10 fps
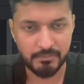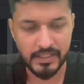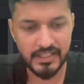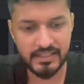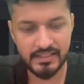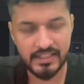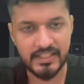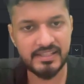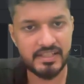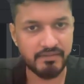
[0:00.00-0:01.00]
but
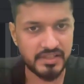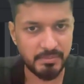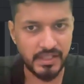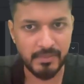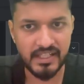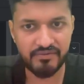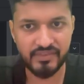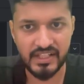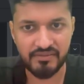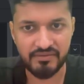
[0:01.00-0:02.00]
it is divisible by
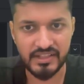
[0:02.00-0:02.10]
5.